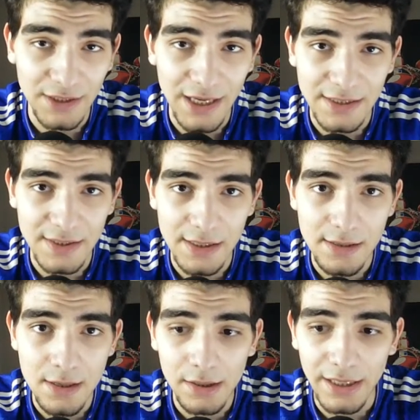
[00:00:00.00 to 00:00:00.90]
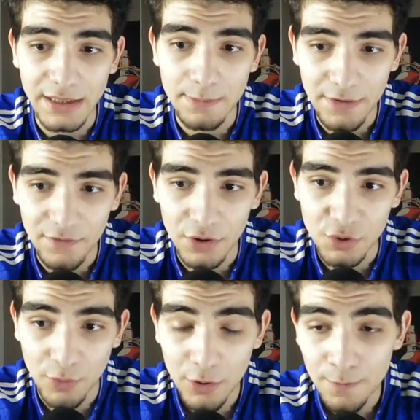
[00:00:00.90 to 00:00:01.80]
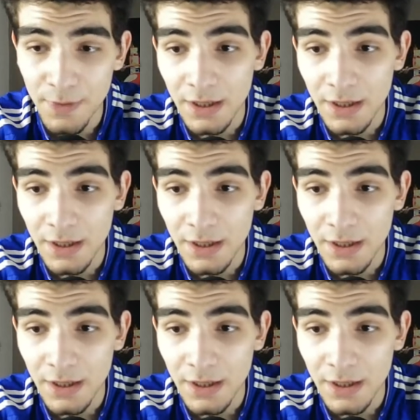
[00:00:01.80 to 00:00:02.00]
Kante in the pivot as well.